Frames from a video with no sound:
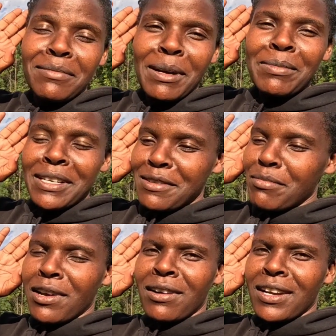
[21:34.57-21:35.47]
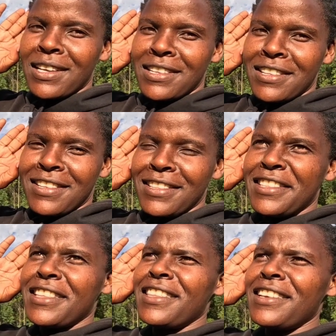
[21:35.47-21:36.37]
I'm just being honest.
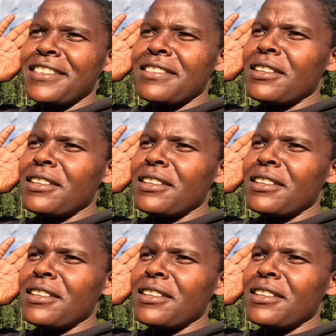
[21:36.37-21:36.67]
They think,